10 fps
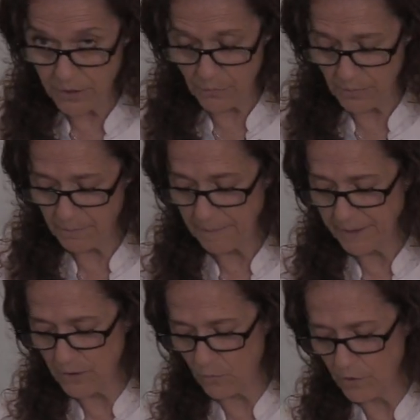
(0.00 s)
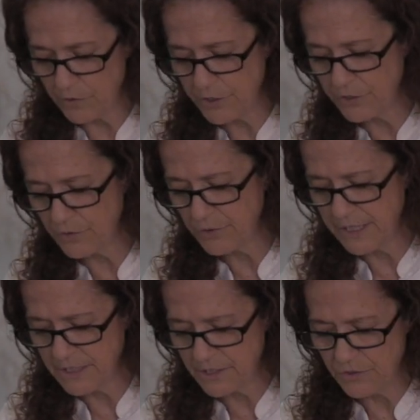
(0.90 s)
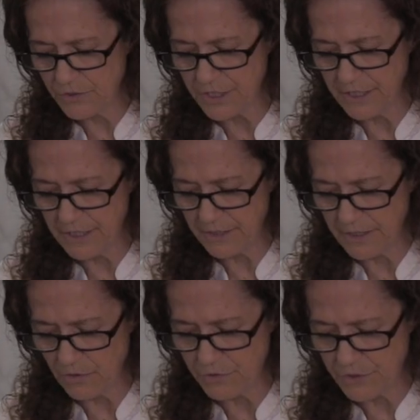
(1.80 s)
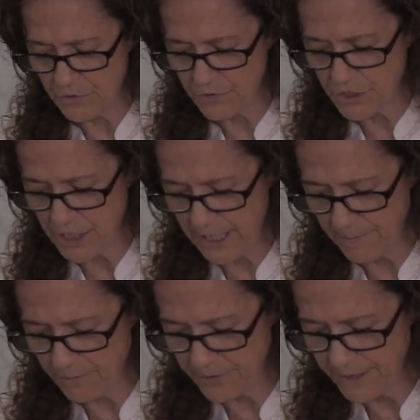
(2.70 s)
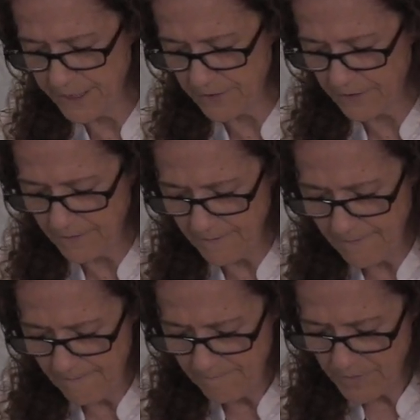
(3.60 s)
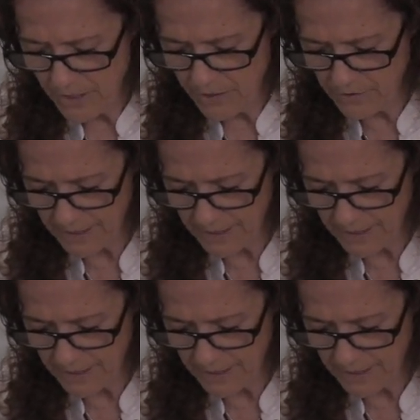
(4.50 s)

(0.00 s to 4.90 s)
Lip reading: when you're bubbling oil, you don't need to use the ozone chamber here. You